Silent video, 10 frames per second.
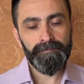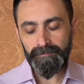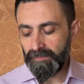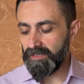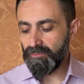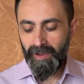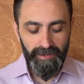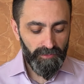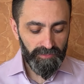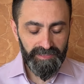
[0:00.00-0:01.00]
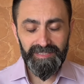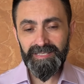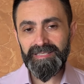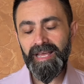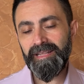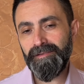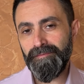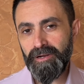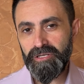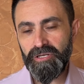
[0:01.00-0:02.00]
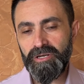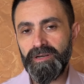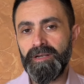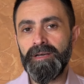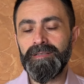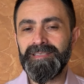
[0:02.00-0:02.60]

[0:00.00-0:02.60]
This to my nose is a slightly fresher, uh,